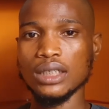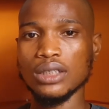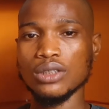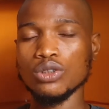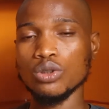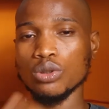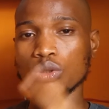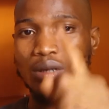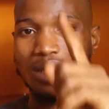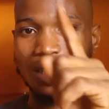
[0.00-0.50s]

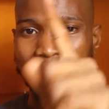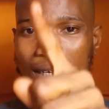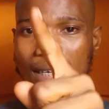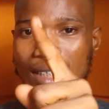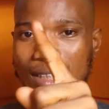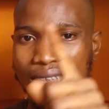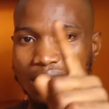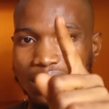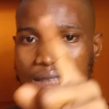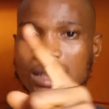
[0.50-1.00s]
Your lead
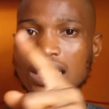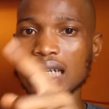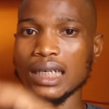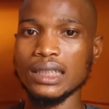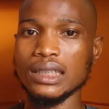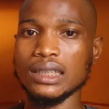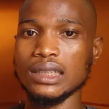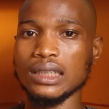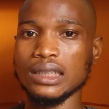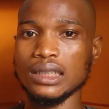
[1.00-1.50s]

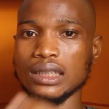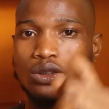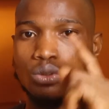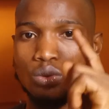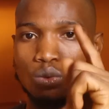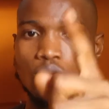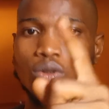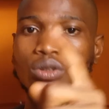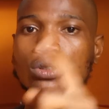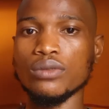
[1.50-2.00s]
size is
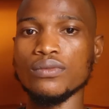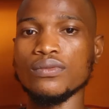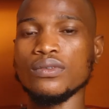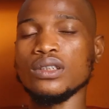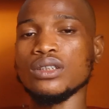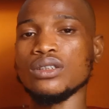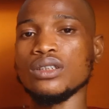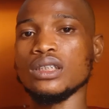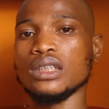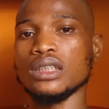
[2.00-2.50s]
one of the
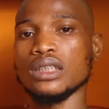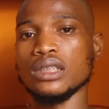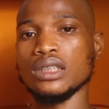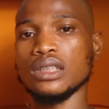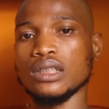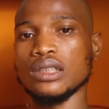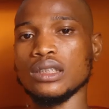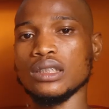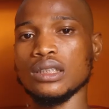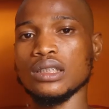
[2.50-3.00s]
reasons,
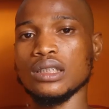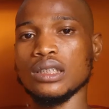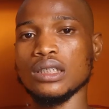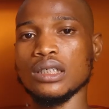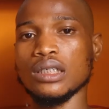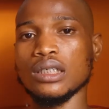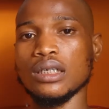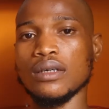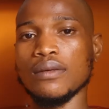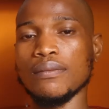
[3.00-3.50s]

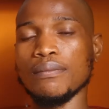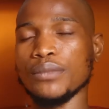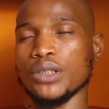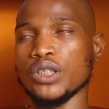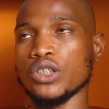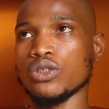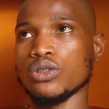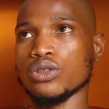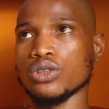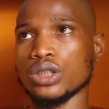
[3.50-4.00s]

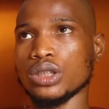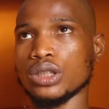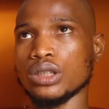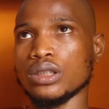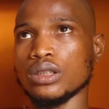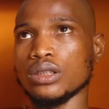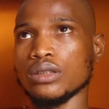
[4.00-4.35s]
because